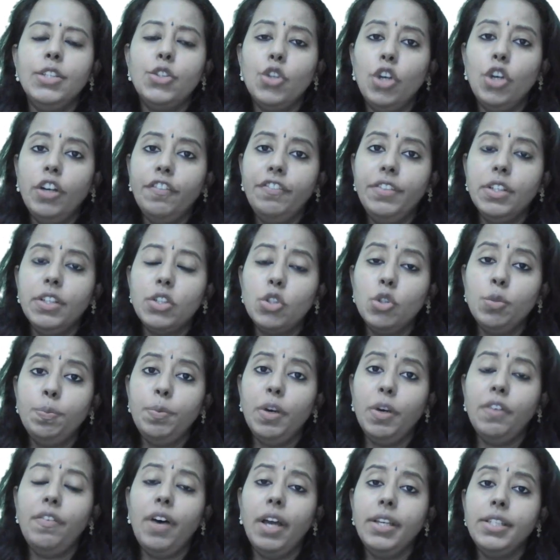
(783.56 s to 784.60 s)
size of the
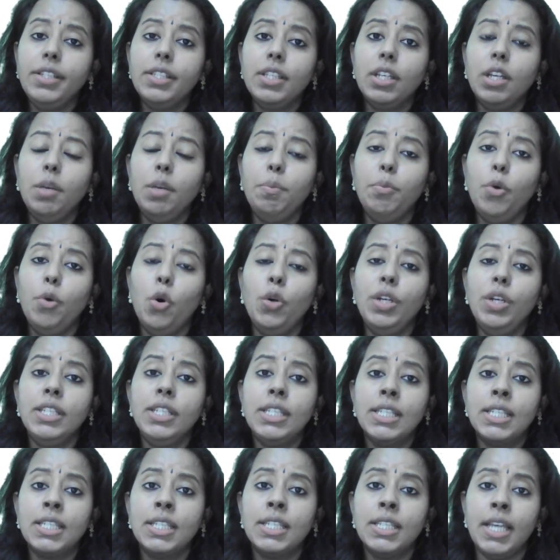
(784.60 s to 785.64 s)
supervisory board
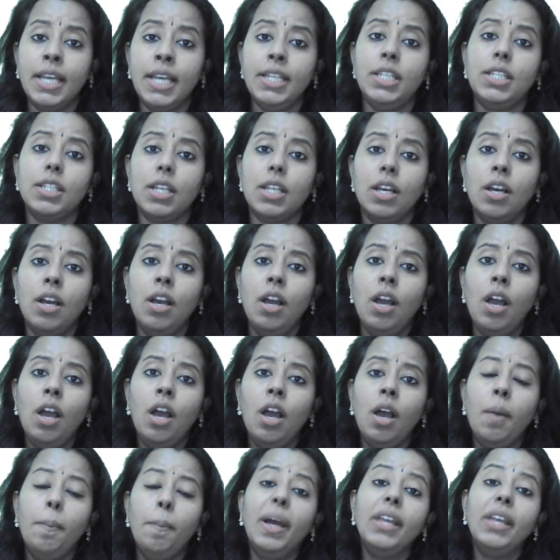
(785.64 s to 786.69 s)
is set
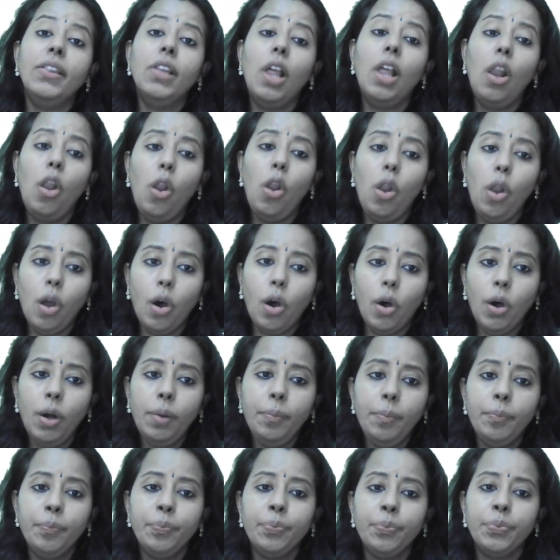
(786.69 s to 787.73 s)
by the
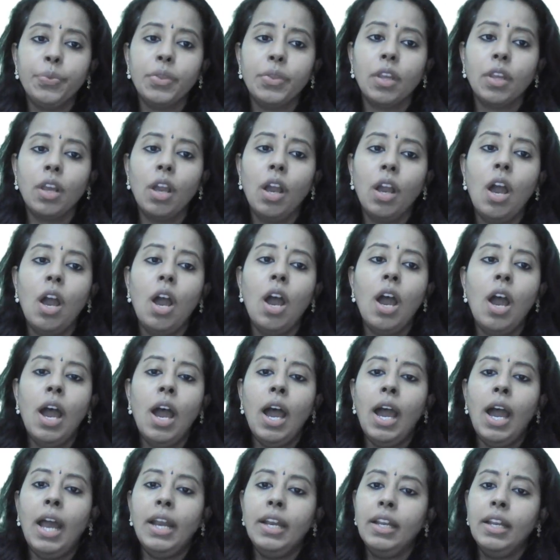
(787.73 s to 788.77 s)
law
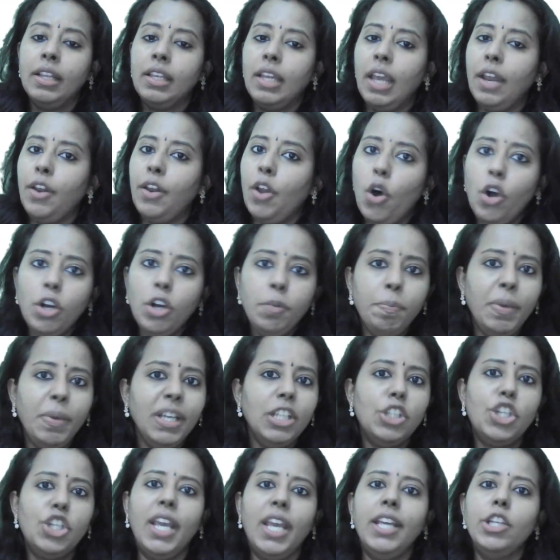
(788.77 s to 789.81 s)
and cannot
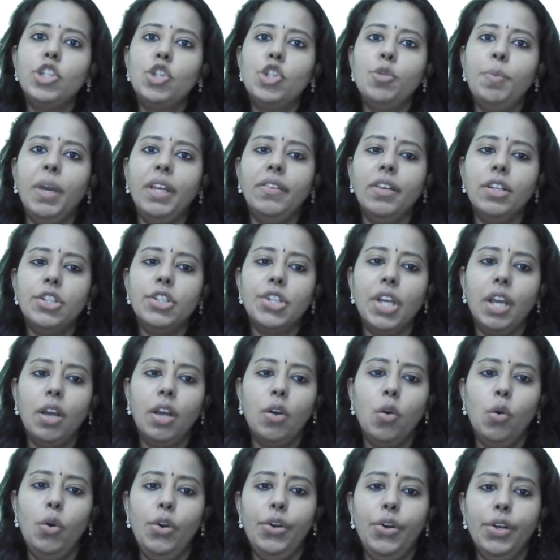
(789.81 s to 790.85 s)
be changed by the
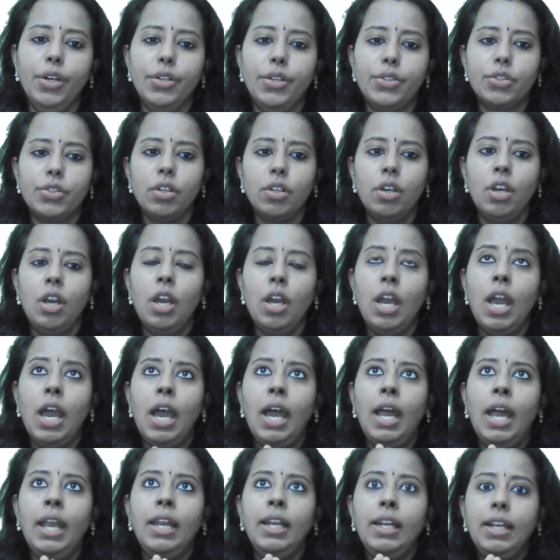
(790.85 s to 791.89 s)
shareholders.
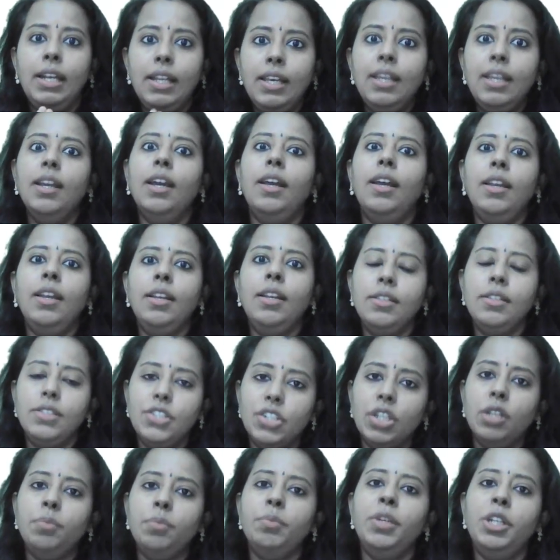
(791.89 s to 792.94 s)
And here in
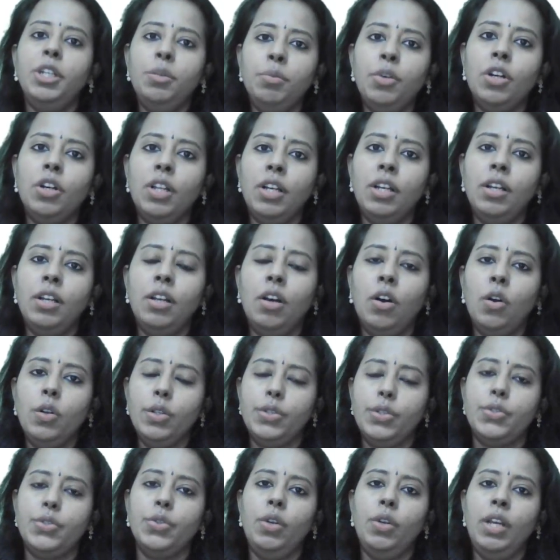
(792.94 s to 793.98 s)
German model
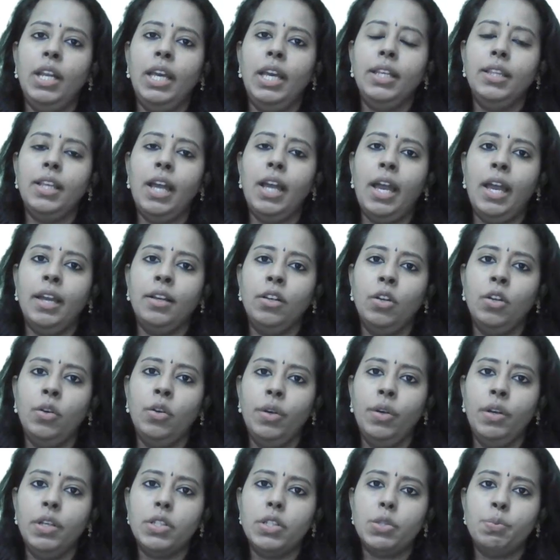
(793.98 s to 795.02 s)
also, like the
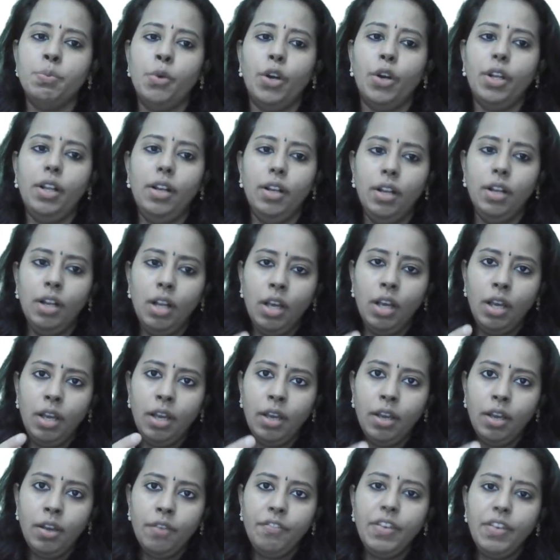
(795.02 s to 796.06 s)
Anglo-US model,
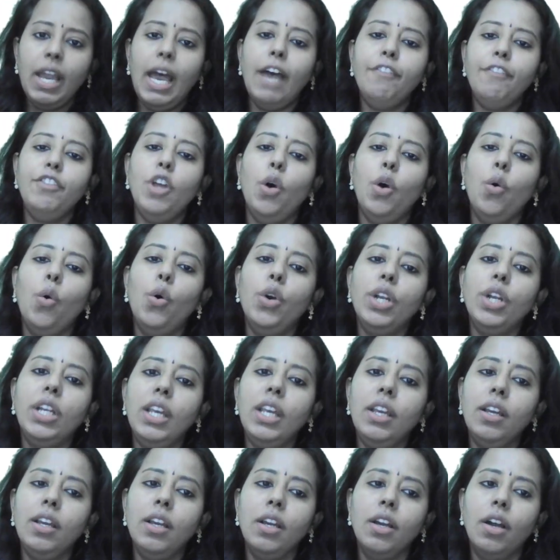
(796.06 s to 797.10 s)
we have the
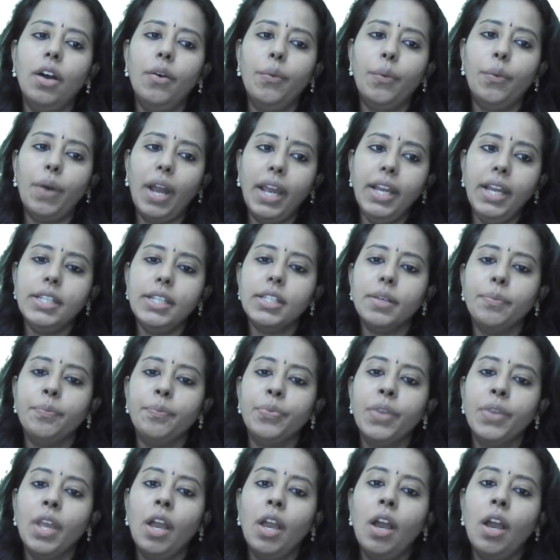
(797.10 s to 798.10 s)
voting right,